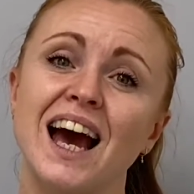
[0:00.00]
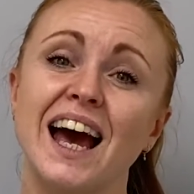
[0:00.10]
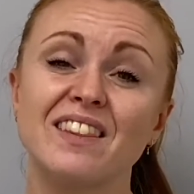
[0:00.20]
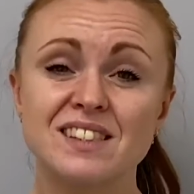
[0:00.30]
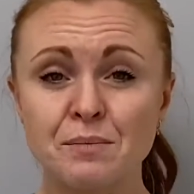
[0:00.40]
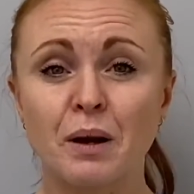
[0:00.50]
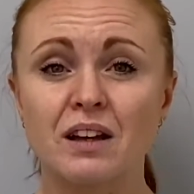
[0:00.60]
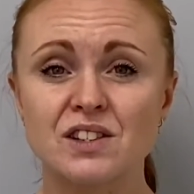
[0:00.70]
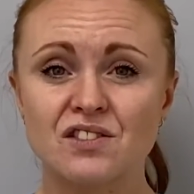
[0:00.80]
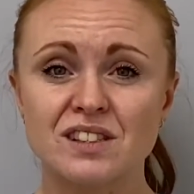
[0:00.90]
And the simple
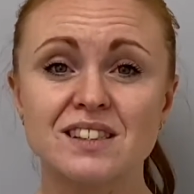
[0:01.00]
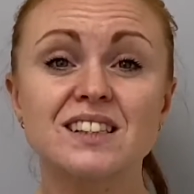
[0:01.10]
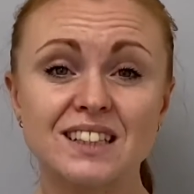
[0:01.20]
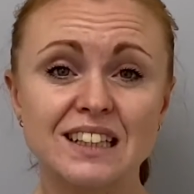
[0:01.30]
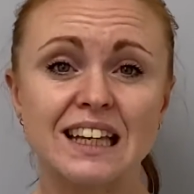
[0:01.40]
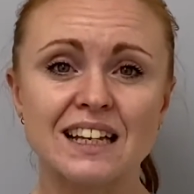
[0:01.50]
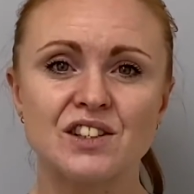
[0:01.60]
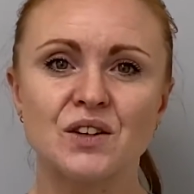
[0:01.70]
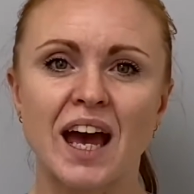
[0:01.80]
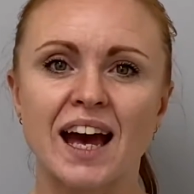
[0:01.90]
answer is, yes,
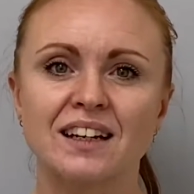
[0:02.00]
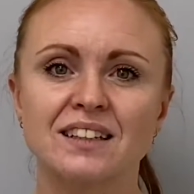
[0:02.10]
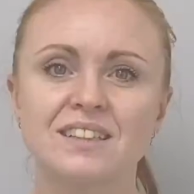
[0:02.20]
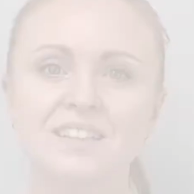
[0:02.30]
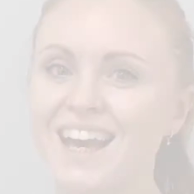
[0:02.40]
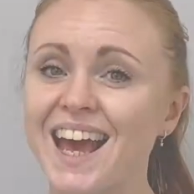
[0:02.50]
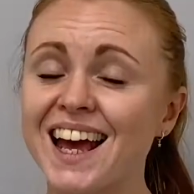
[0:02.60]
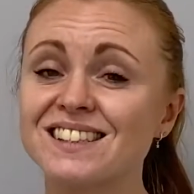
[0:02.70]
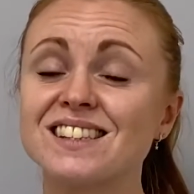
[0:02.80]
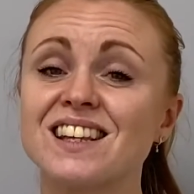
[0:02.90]
you can.
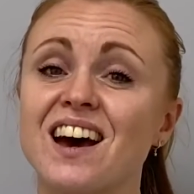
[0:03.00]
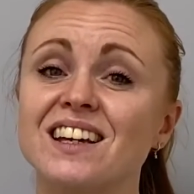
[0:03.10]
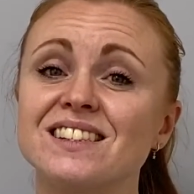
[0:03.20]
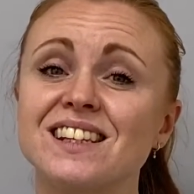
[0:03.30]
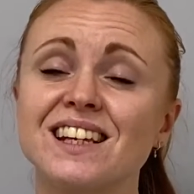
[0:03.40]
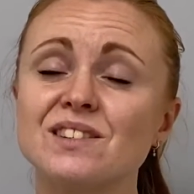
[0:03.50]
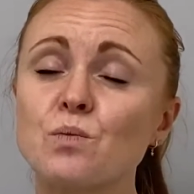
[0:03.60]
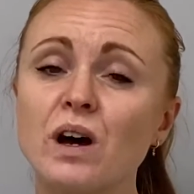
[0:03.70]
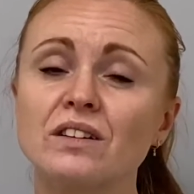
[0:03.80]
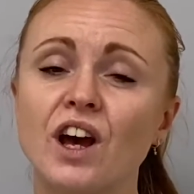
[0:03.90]
Exercise is
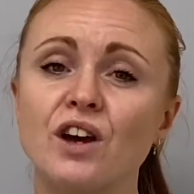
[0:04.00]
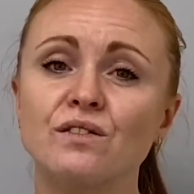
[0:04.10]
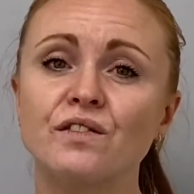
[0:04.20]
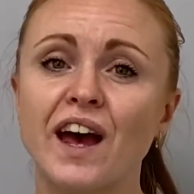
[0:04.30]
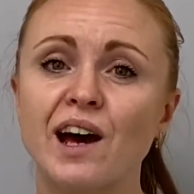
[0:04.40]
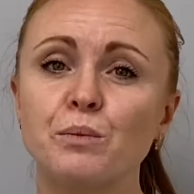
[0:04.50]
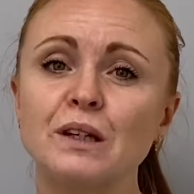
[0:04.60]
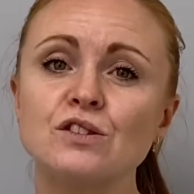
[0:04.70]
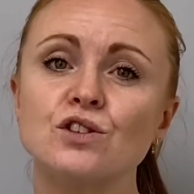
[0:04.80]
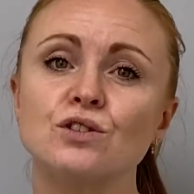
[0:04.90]
well known for
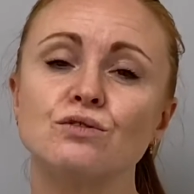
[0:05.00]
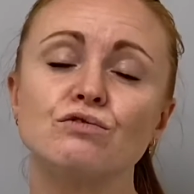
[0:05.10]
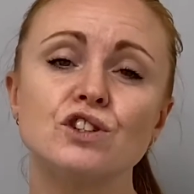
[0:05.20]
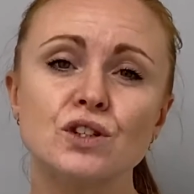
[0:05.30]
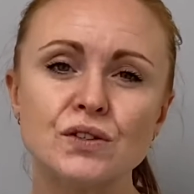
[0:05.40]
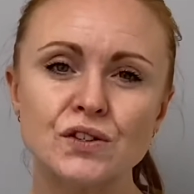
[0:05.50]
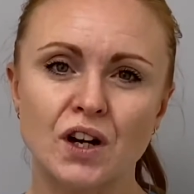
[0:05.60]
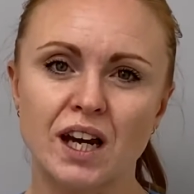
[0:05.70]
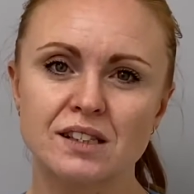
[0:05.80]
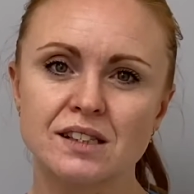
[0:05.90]
helping to reduce
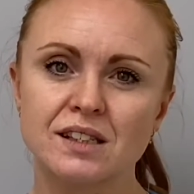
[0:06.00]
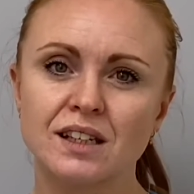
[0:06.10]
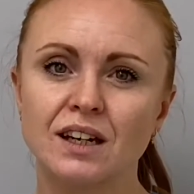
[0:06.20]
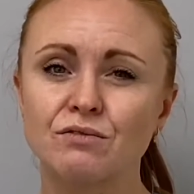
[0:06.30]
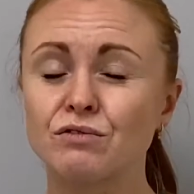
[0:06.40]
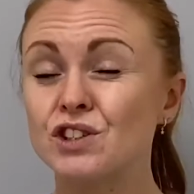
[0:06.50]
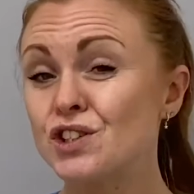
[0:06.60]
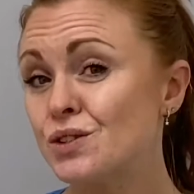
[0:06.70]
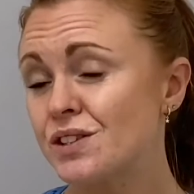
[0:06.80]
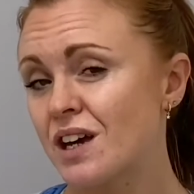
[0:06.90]
stress,
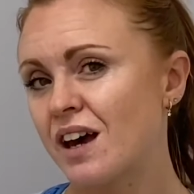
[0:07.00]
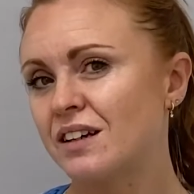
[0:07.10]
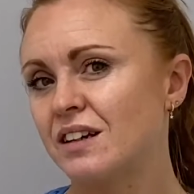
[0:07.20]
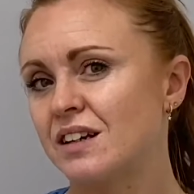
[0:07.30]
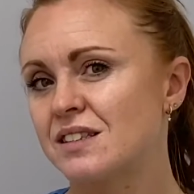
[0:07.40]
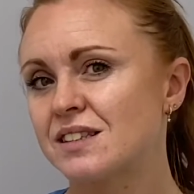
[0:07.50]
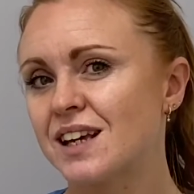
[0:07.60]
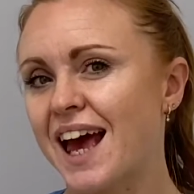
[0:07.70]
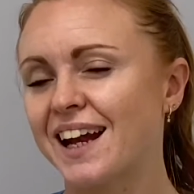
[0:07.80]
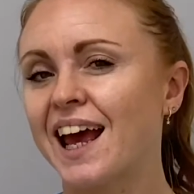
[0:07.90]
reduce tiredness,
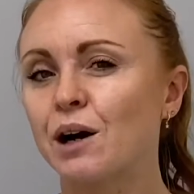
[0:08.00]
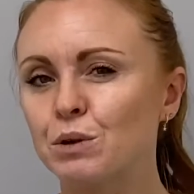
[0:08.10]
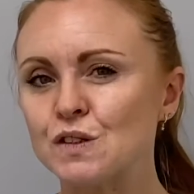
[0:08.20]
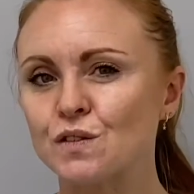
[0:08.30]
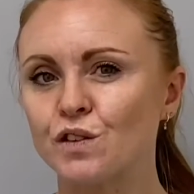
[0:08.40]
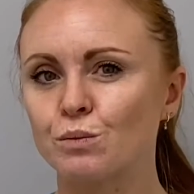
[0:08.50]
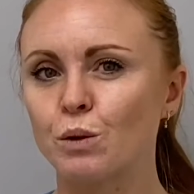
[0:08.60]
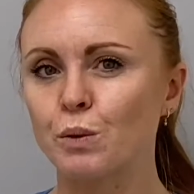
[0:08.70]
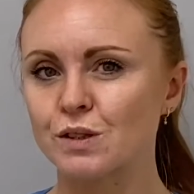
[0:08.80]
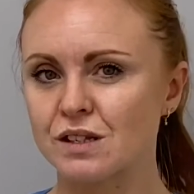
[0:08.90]
and help you to feel
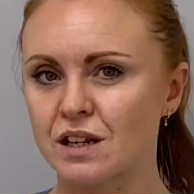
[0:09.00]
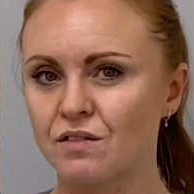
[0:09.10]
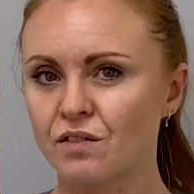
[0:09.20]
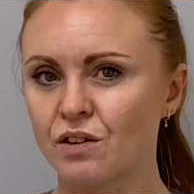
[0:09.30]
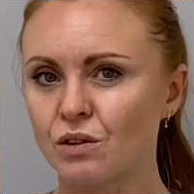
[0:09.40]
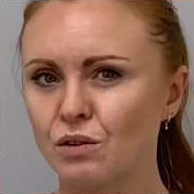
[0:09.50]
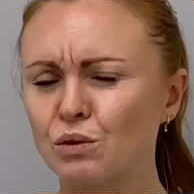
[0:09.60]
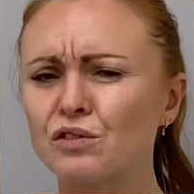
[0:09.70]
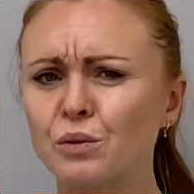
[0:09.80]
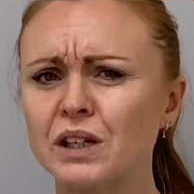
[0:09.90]
more positive,
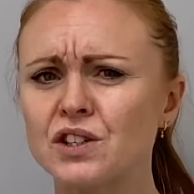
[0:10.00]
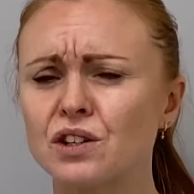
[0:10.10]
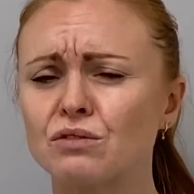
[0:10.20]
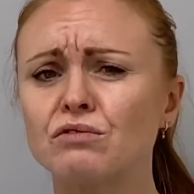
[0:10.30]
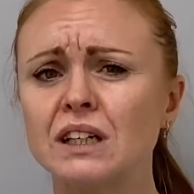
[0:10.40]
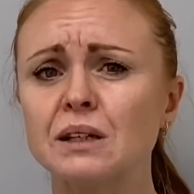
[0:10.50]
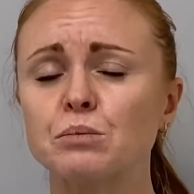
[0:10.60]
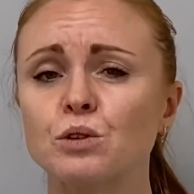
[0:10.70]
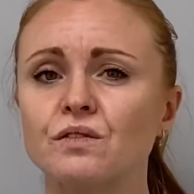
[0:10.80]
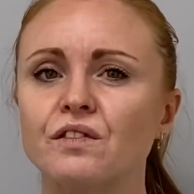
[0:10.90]
all of which are really
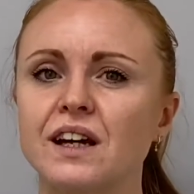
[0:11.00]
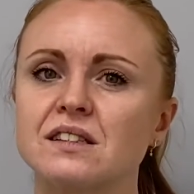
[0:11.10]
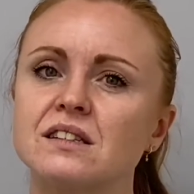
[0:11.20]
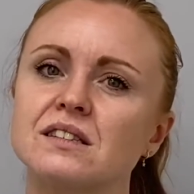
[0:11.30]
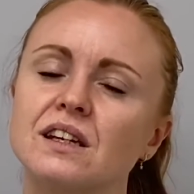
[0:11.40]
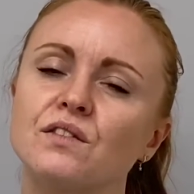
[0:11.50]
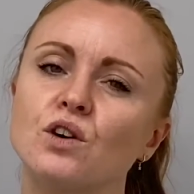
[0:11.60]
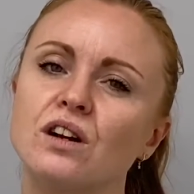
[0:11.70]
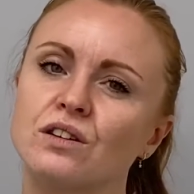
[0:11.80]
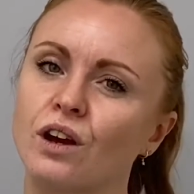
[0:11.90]
important factors if
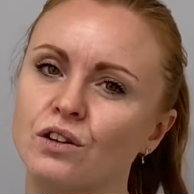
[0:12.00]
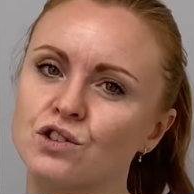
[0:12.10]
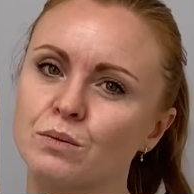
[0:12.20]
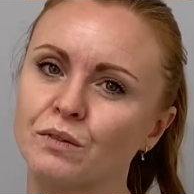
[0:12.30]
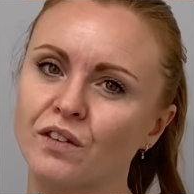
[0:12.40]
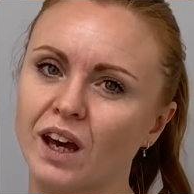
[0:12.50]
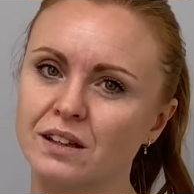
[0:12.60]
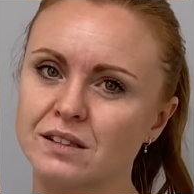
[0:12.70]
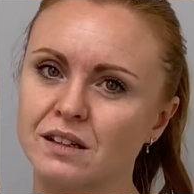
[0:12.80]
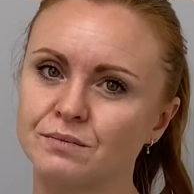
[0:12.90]
you're undergoing treatment for
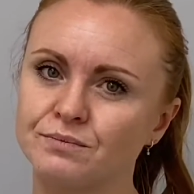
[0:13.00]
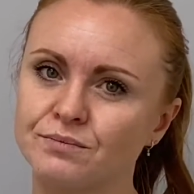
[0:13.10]
cancer.